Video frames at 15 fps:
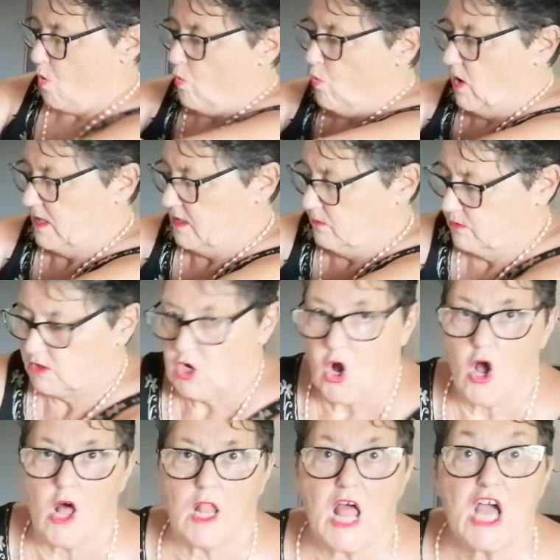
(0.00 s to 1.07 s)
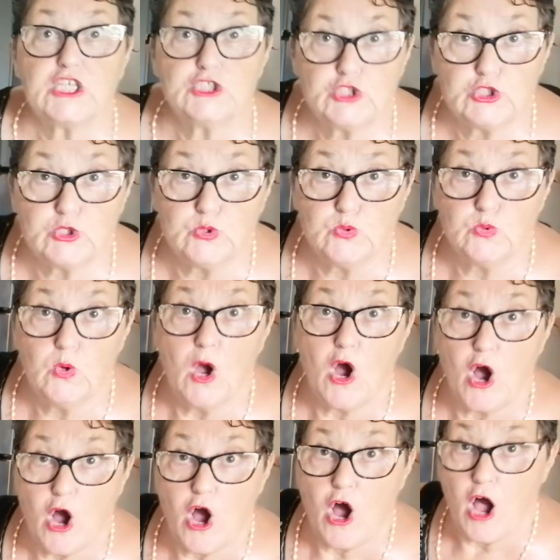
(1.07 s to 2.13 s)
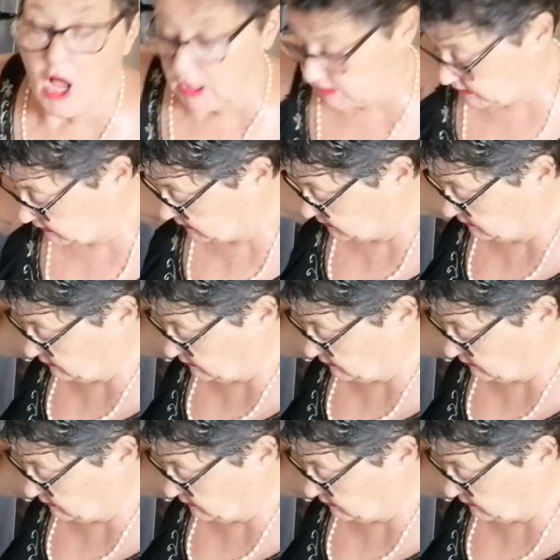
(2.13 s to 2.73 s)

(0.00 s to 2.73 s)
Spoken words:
what you would call too hot.